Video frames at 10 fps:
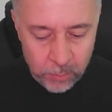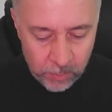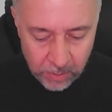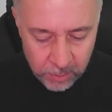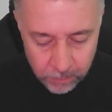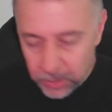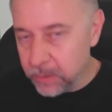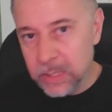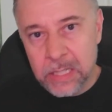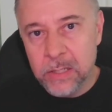
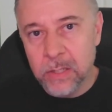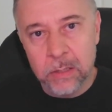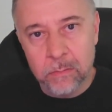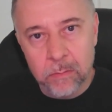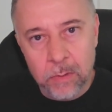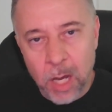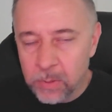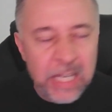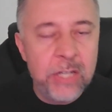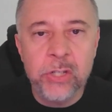responsibilities and
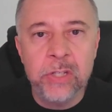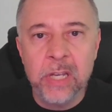obligations